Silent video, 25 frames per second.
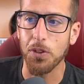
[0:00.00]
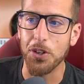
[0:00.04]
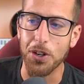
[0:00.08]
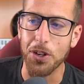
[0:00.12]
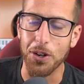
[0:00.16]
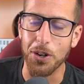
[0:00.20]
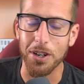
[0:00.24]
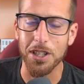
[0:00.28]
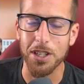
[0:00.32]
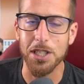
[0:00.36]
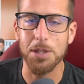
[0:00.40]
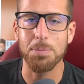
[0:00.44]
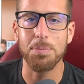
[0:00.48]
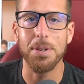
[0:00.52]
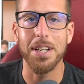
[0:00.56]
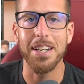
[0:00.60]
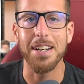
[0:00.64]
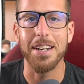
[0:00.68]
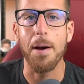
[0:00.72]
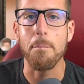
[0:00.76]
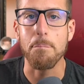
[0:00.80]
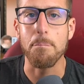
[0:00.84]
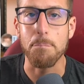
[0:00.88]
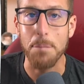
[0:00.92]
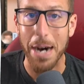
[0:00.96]
The Nourishment
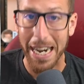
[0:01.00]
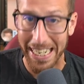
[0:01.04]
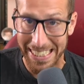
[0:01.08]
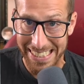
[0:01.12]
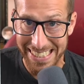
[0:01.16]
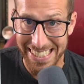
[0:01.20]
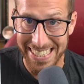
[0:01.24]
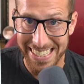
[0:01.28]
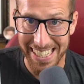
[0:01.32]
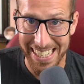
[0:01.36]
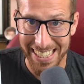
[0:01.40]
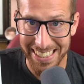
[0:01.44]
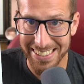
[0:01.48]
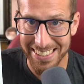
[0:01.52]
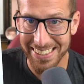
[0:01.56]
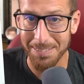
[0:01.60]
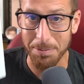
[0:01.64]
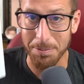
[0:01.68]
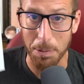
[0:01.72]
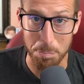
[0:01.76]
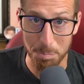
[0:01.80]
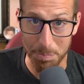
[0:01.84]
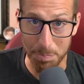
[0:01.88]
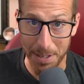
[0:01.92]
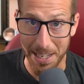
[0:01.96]
Mindset.
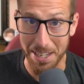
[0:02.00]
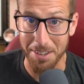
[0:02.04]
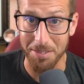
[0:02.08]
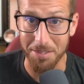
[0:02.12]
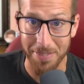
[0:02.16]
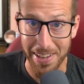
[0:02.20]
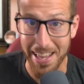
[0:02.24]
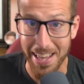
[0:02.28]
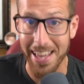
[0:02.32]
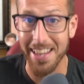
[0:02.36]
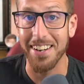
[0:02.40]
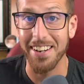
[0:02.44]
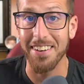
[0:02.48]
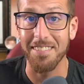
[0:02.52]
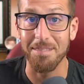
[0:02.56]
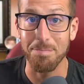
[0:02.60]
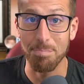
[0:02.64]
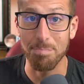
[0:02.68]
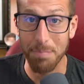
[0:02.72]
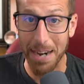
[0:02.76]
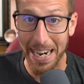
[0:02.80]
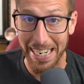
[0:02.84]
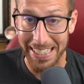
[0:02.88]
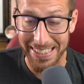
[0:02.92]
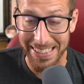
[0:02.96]
I'm a big fan of
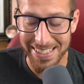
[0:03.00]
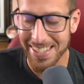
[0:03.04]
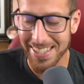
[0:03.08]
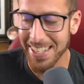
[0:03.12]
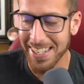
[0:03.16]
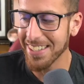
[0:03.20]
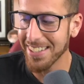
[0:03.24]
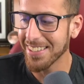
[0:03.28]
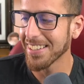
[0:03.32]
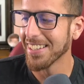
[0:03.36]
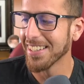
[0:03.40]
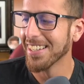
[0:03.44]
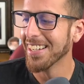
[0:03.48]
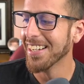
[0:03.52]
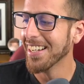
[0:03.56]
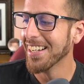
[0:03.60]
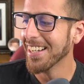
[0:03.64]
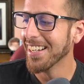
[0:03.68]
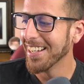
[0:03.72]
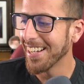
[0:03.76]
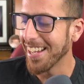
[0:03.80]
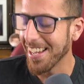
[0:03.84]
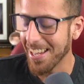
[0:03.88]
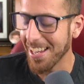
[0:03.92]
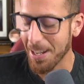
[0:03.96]
mindset.
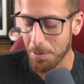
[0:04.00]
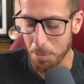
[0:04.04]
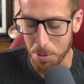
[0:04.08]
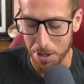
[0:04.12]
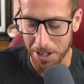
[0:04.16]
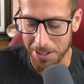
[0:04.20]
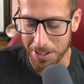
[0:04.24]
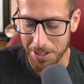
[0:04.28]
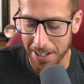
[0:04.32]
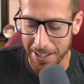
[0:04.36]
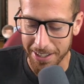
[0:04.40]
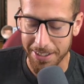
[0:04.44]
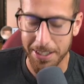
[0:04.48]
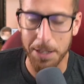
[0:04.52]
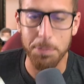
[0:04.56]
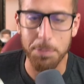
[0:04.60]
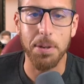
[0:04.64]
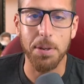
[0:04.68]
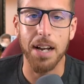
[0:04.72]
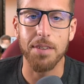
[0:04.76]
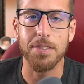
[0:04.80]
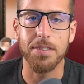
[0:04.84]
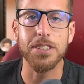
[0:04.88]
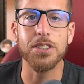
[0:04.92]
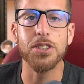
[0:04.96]
And we're going to take a deep
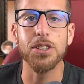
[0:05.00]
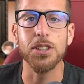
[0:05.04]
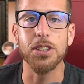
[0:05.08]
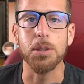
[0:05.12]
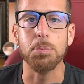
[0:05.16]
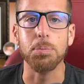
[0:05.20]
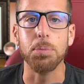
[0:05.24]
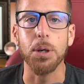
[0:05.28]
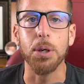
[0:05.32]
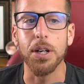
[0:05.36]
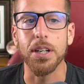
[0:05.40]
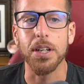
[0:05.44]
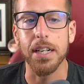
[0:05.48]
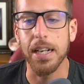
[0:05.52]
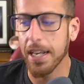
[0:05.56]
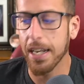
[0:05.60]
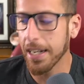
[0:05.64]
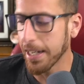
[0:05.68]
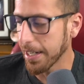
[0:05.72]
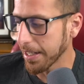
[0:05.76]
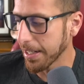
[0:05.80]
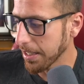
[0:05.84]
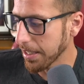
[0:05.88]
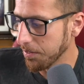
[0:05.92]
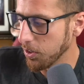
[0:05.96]
dive into your book. And I
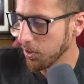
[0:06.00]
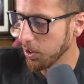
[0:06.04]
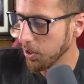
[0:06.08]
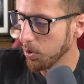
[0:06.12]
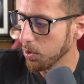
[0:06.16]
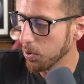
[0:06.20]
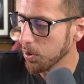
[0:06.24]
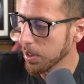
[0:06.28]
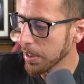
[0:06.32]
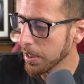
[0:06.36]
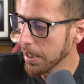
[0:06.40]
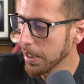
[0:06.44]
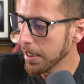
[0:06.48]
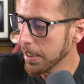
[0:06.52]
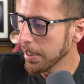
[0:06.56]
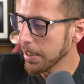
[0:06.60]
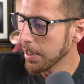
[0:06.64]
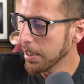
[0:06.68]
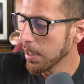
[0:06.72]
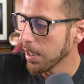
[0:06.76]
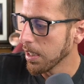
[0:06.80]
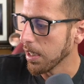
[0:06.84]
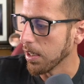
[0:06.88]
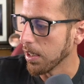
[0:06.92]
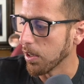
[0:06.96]
got to give you,
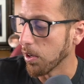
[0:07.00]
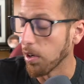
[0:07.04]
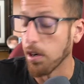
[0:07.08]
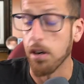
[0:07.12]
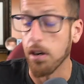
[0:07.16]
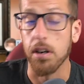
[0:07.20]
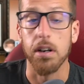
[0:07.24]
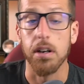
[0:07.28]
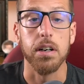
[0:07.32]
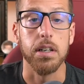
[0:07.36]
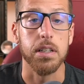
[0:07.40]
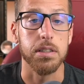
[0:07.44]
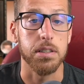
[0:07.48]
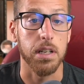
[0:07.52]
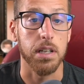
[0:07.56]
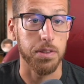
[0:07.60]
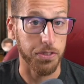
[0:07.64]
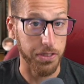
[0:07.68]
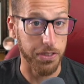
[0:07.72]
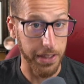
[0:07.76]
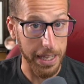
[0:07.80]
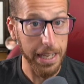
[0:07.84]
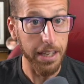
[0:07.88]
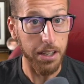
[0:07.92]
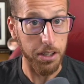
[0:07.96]
uh, or a, uh, a,
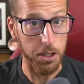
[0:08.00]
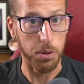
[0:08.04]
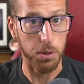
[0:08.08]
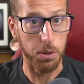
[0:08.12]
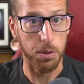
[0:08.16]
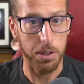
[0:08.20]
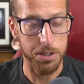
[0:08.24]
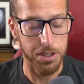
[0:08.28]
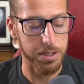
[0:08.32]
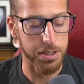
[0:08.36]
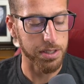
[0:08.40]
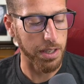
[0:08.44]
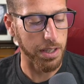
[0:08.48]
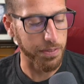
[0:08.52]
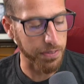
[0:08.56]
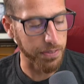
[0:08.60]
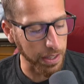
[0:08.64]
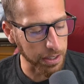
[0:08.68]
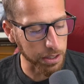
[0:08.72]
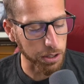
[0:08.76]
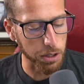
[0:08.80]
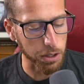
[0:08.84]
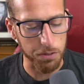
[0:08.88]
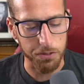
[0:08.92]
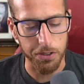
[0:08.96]
thank you, I should say,
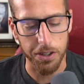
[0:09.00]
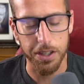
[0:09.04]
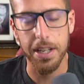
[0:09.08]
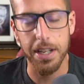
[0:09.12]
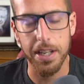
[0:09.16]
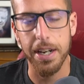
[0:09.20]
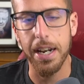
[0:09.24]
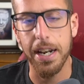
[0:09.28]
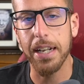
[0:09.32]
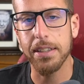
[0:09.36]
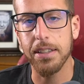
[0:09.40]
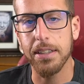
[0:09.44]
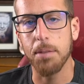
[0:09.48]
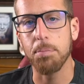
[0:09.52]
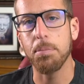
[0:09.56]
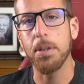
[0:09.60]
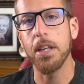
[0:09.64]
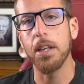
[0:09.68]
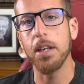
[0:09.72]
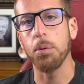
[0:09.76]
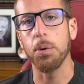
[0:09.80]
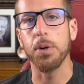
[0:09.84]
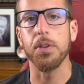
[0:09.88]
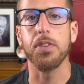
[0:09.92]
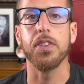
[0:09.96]
thank you for connecting
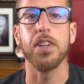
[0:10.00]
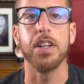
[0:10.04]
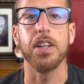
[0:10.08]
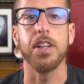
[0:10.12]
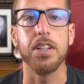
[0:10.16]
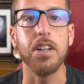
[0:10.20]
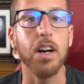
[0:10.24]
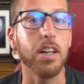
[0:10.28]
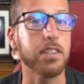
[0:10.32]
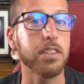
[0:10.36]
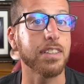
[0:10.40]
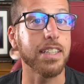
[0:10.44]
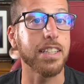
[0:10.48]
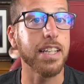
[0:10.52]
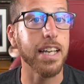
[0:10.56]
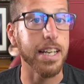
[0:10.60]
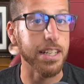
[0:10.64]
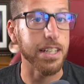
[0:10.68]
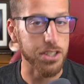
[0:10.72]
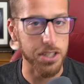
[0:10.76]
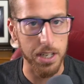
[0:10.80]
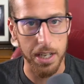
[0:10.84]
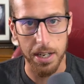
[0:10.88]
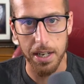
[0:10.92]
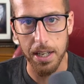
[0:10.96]
me with uh, Dr.
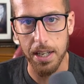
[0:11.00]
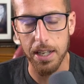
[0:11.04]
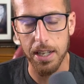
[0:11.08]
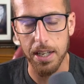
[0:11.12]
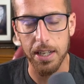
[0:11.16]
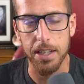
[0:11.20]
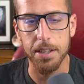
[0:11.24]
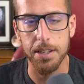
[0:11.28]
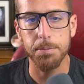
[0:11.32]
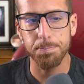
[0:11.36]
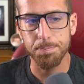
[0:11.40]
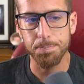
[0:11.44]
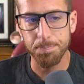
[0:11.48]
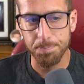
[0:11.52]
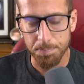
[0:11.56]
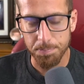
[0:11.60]
Kate Shanahan